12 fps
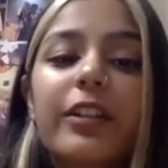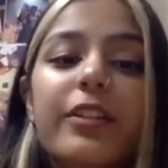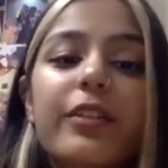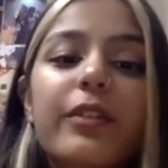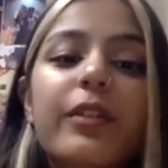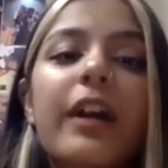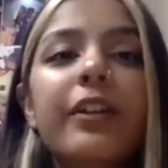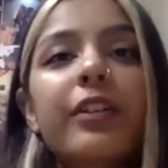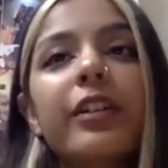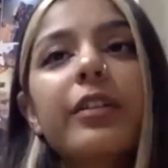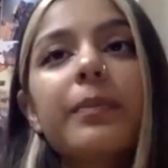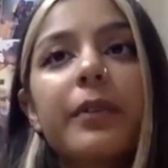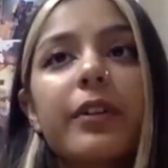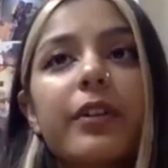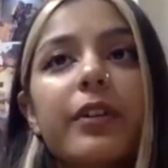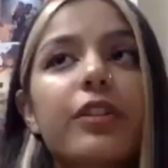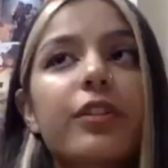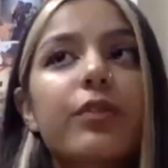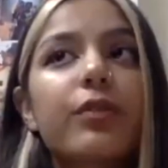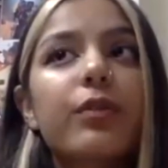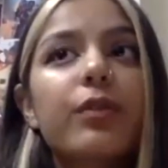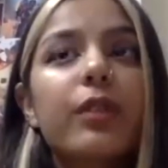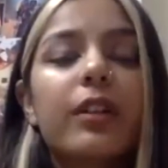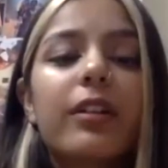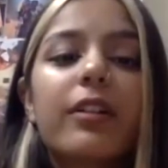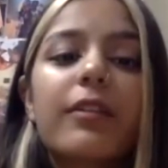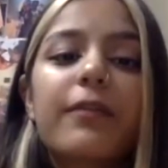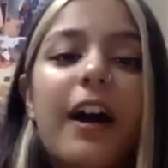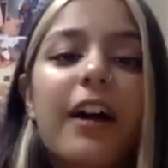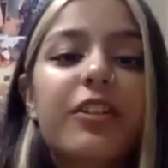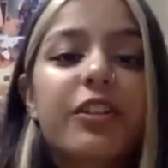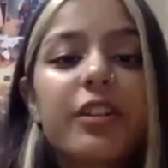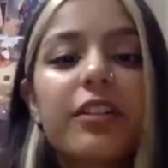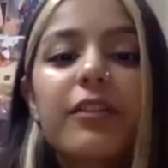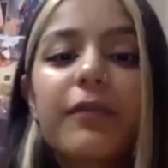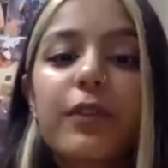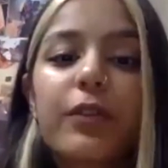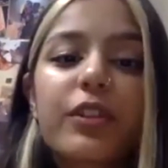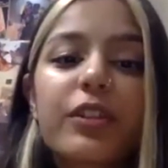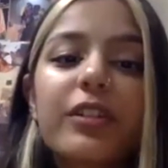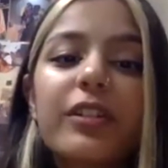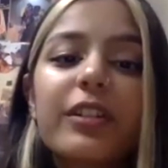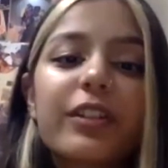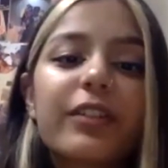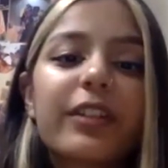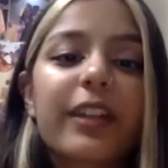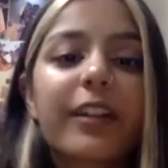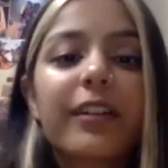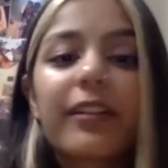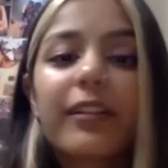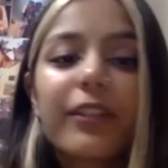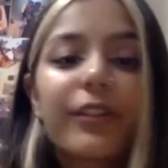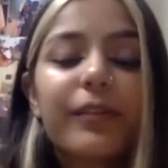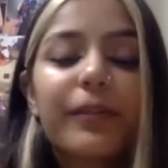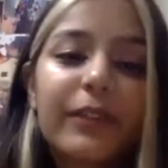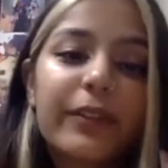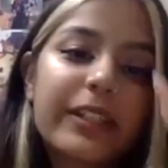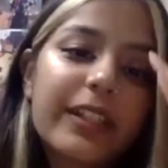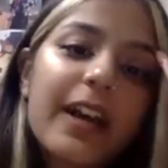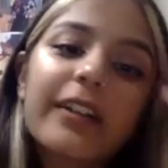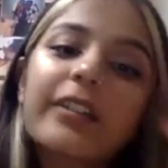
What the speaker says: So, are you gonna pursue fashion in the future? Do you think you will be doing that?